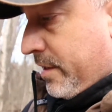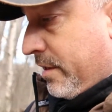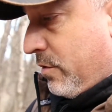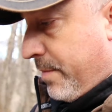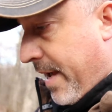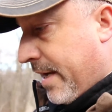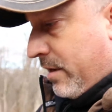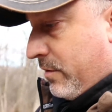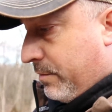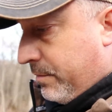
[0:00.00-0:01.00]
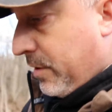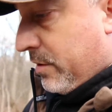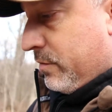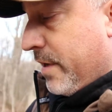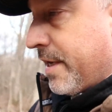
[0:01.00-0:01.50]
gonna go back a
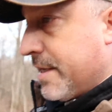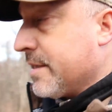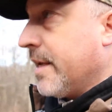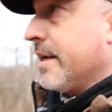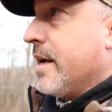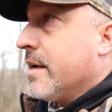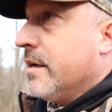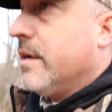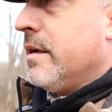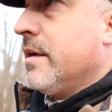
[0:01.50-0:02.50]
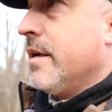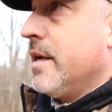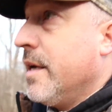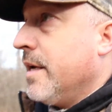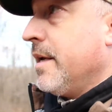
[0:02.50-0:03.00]
good ways, and I got
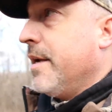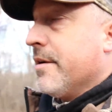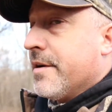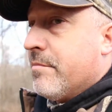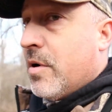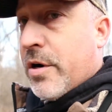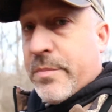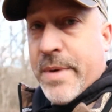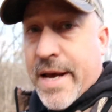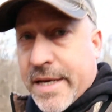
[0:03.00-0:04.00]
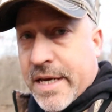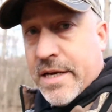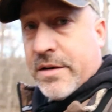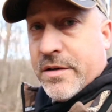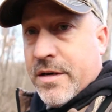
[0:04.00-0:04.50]
an area marked back
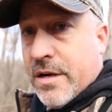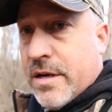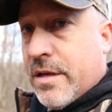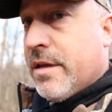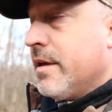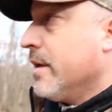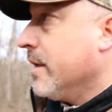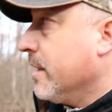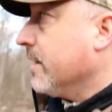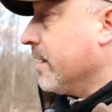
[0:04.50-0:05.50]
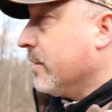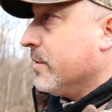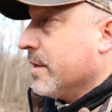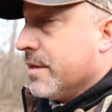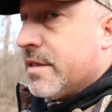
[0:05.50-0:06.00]
here that I
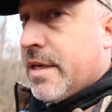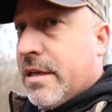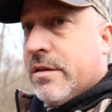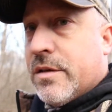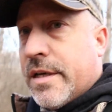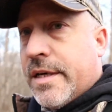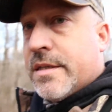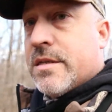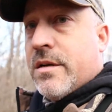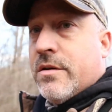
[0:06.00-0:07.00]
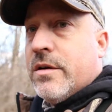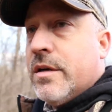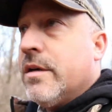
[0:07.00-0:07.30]
wanted to take a look at. So